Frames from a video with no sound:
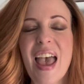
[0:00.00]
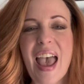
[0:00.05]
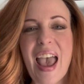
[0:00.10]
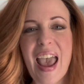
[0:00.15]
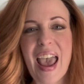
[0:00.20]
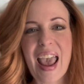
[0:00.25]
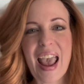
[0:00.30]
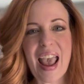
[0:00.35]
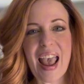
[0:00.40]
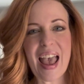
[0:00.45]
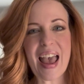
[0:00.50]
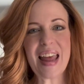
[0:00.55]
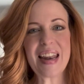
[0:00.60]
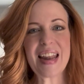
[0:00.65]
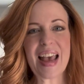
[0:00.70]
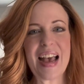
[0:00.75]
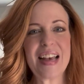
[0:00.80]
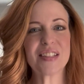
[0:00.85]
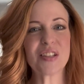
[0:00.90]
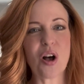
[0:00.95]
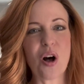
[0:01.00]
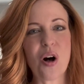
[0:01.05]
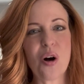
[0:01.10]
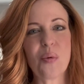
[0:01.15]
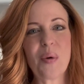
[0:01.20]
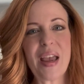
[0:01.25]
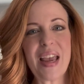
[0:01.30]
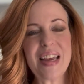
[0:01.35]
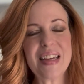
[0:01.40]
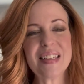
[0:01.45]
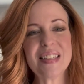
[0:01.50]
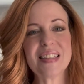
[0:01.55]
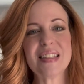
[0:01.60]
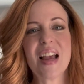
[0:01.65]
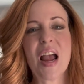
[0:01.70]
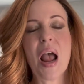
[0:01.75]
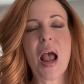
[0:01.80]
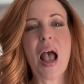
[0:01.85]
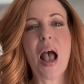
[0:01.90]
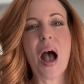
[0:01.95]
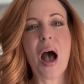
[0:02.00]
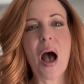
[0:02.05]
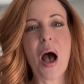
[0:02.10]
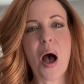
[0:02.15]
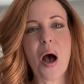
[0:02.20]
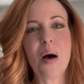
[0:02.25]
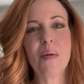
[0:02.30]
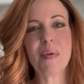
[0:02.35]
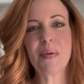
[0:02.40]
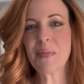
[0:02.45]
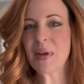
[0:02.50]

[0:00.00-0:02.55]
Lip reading: And as always, I'm